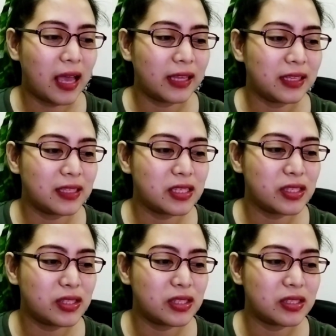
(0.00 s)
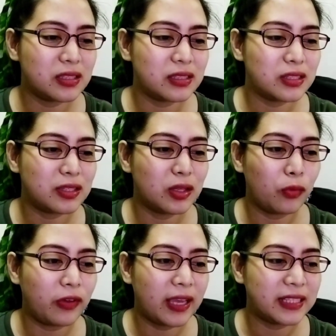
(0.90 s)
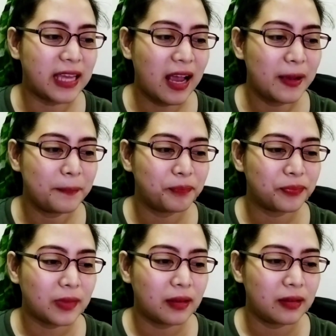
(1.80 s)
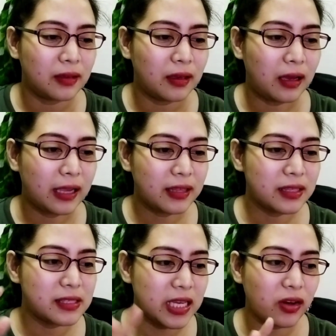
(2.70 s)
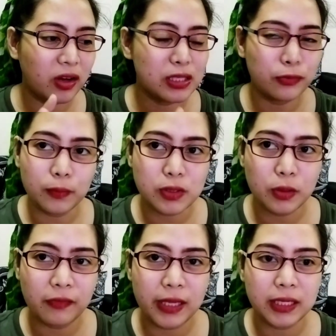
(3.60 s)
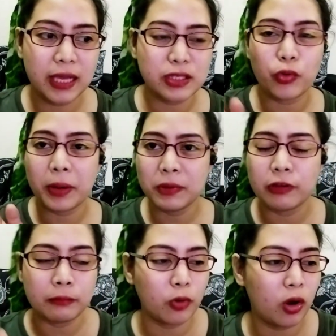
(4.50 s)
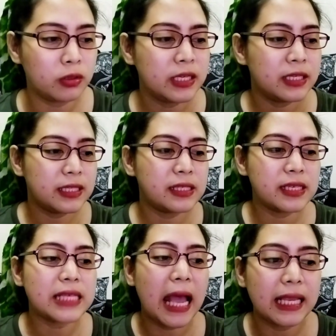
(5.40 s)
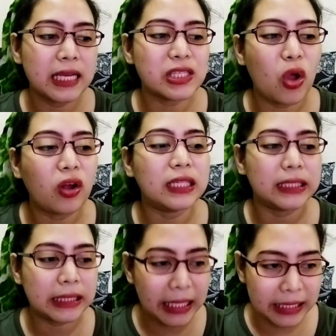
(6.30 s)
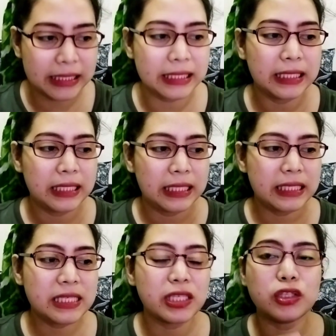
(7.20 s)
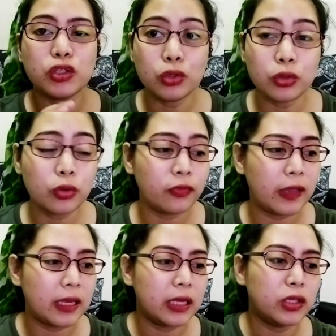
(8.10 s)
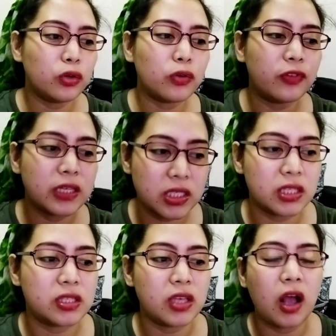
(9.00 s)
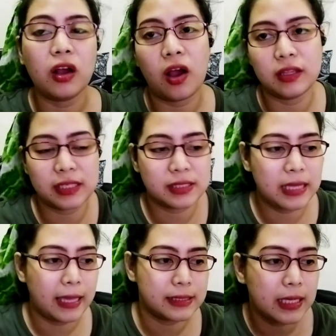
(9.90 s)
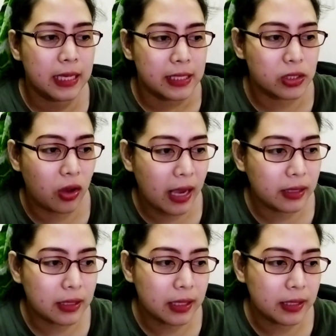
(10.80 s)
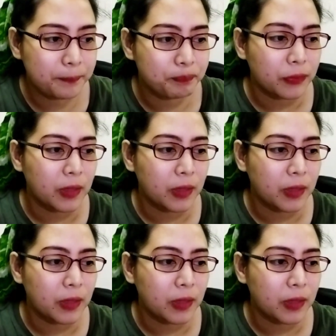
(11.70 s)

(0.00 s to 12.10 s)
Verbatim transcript: i think this is slovenia i think the singer is from slovenia guys correct me if i'm wrong this is ana soklic this is Eurova eurovision song contest guys so ana